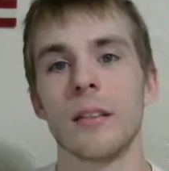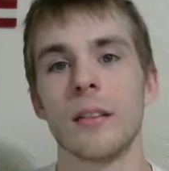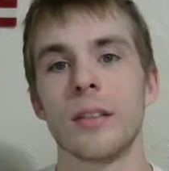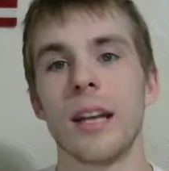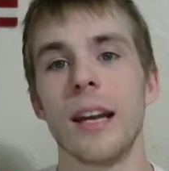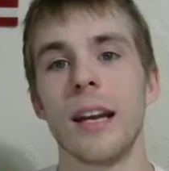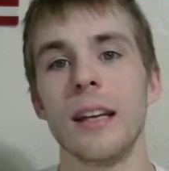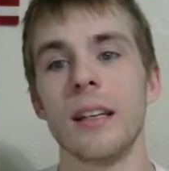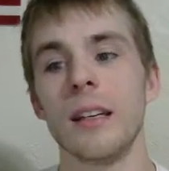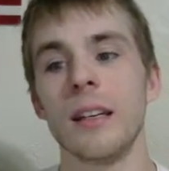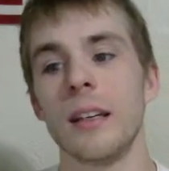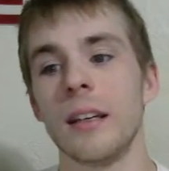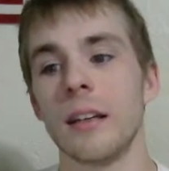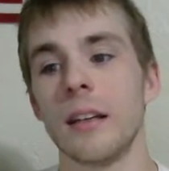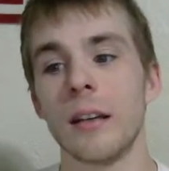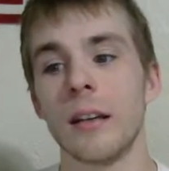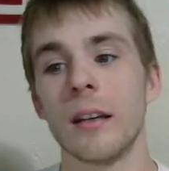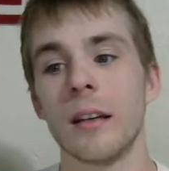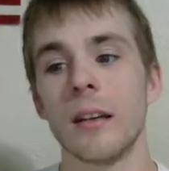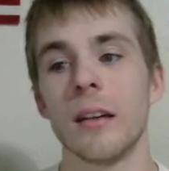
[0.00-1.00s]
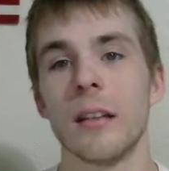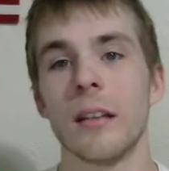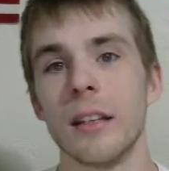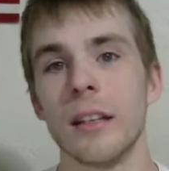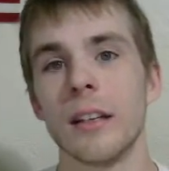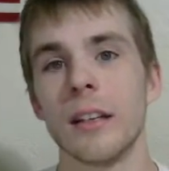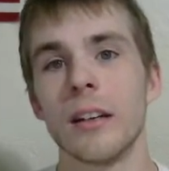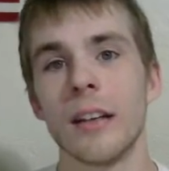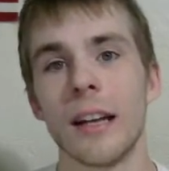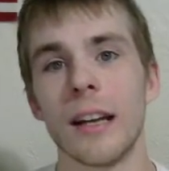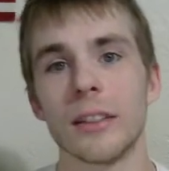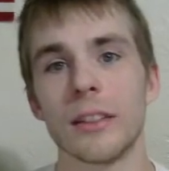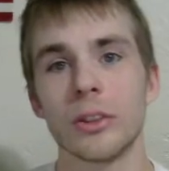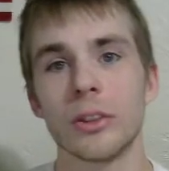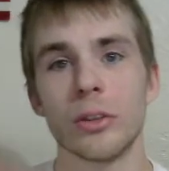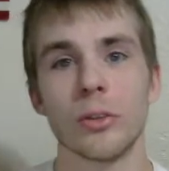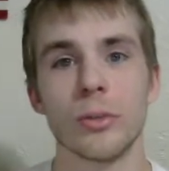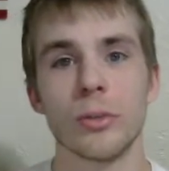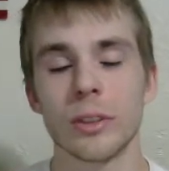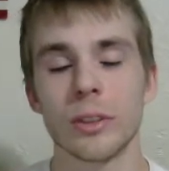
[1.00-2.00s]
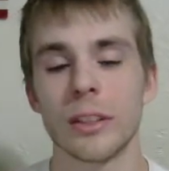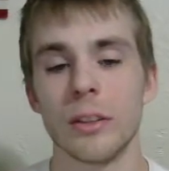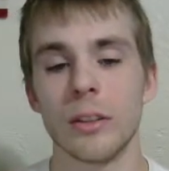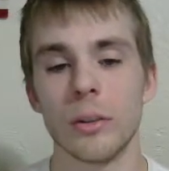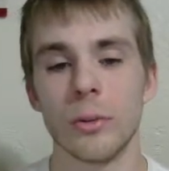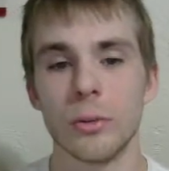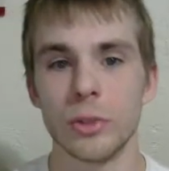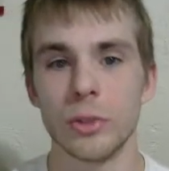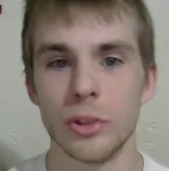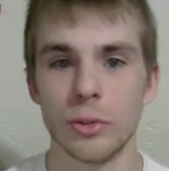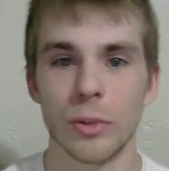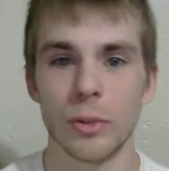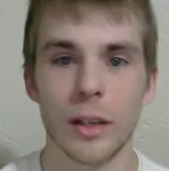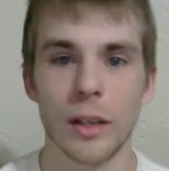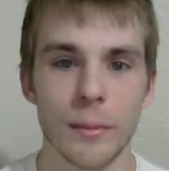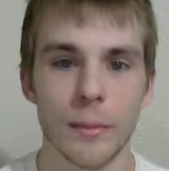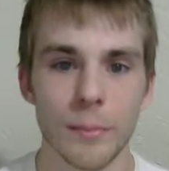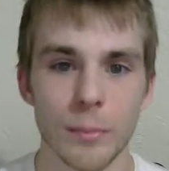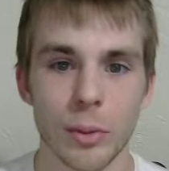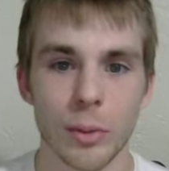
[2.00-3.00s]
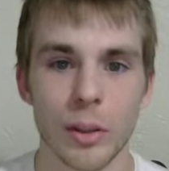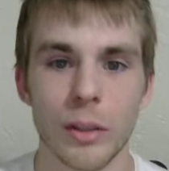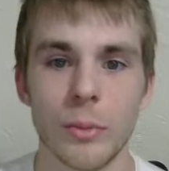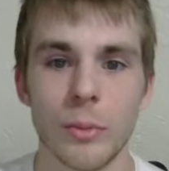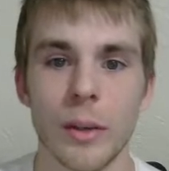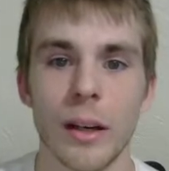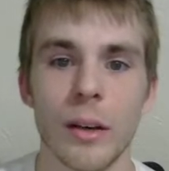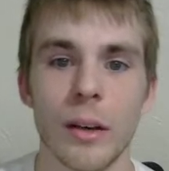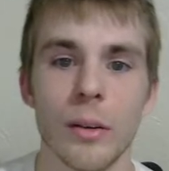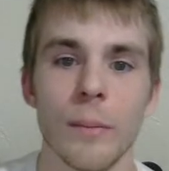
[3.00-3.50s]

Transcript: tanking, the internationals can hold you up pretty well.